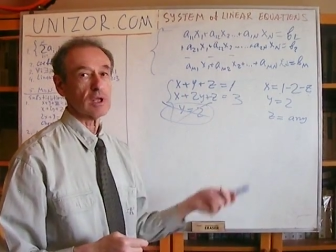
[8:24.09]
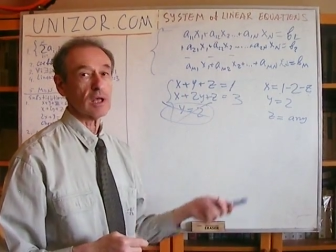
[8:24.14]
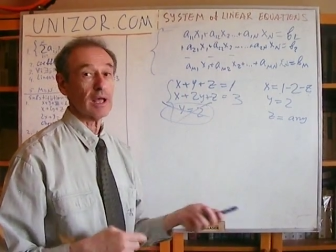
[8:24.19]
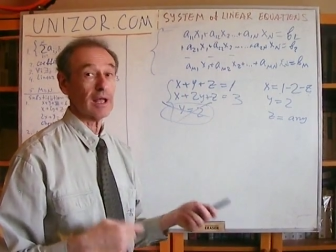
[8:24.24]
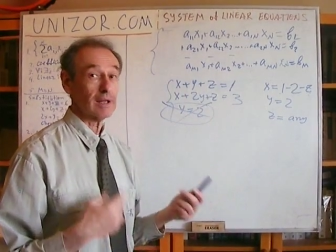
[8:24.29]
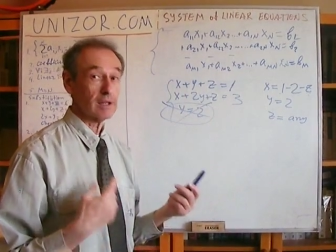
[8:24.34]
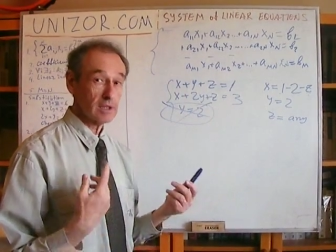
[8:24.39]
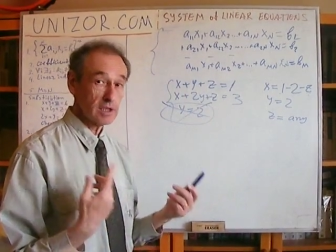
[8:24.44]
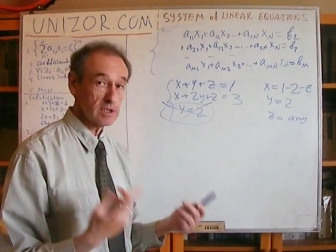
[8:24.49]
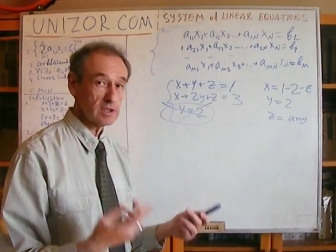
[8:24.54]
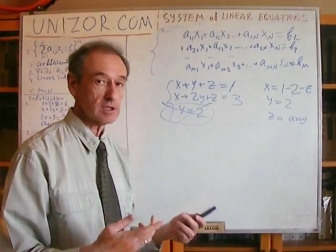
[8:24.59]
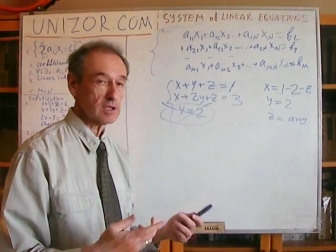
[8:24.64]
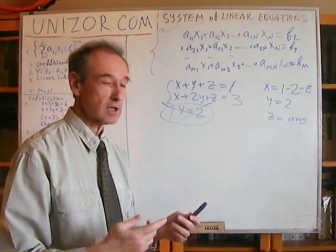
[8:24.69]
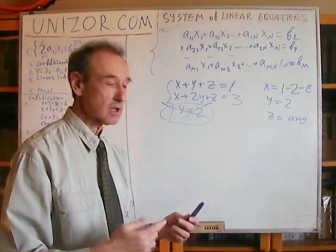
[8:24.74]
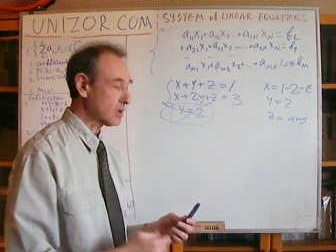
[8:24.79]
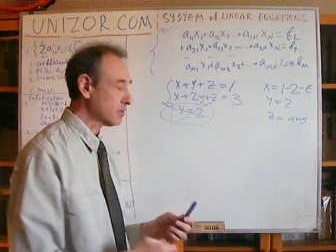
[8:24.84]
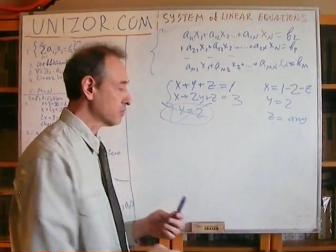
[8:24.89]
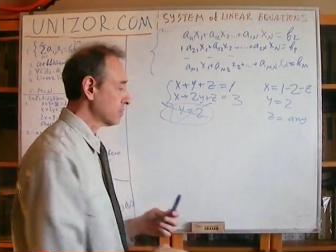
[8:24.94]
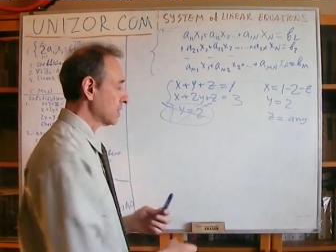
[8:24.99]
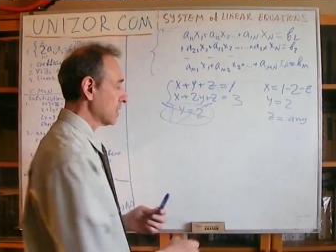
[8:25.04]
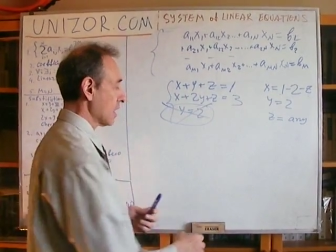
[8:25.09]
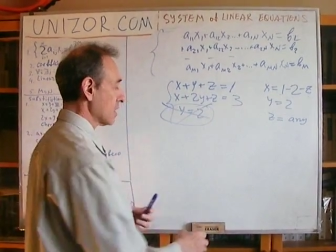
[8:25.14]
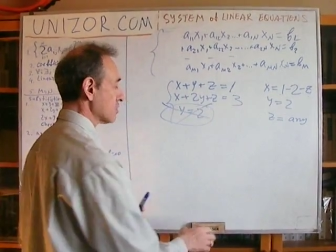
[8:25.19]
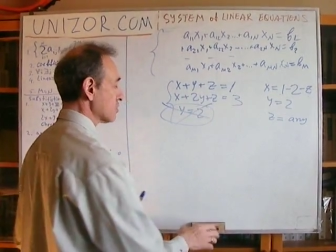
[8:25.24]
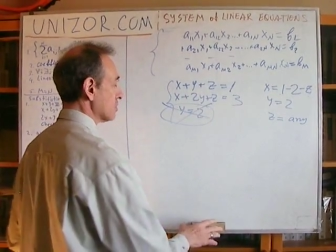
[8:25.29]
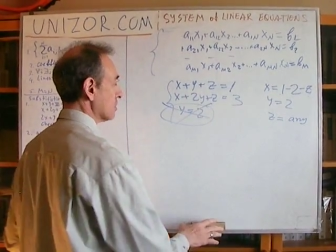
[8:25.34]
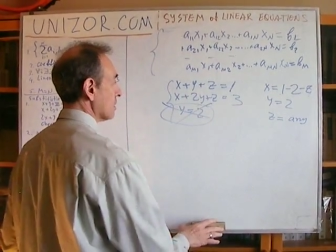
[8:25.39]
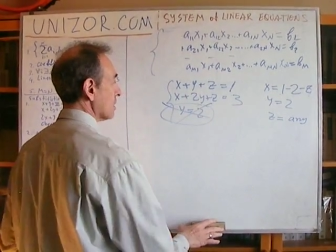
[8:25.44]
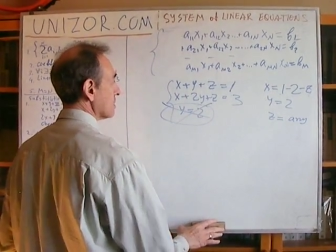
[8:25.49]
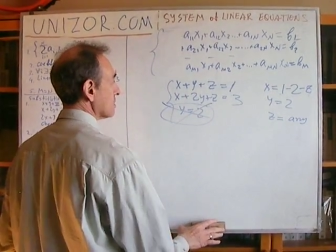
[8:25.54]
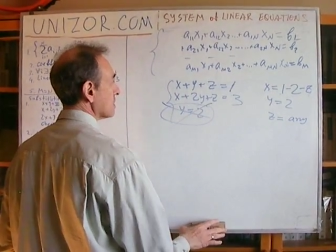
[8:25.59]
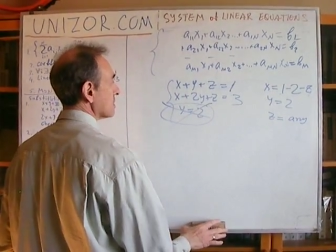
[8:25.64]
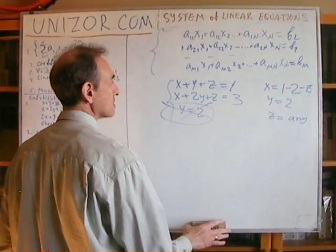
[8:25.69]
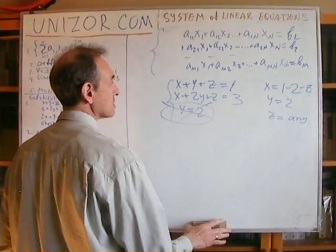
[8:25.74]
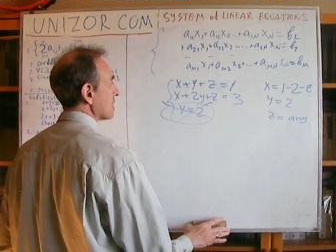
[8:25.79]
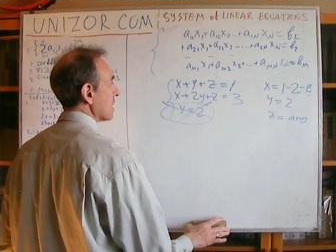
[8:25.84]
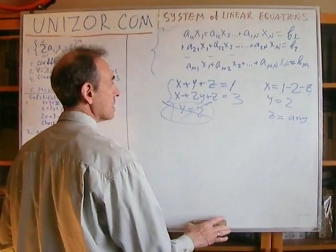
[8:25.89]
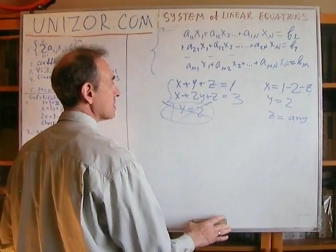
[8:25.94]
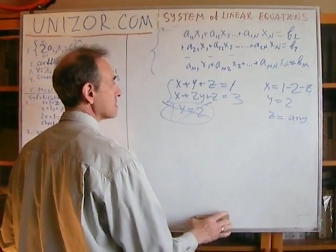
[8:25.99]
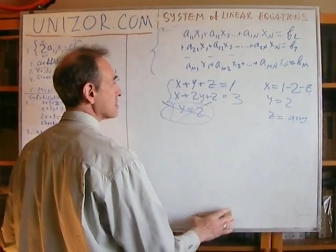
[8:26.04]
a linear combination in this
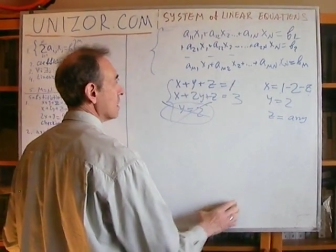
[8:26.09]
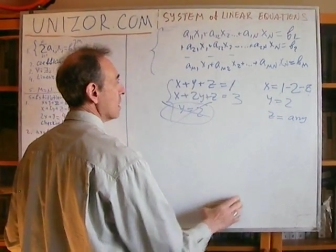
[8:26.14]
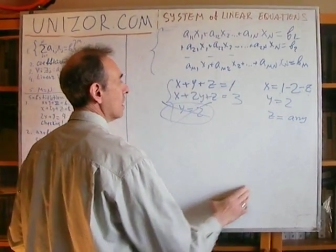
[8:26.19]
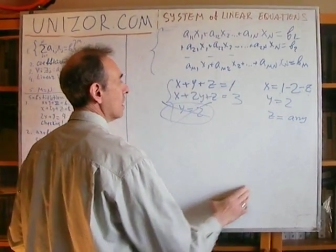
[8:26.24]
case,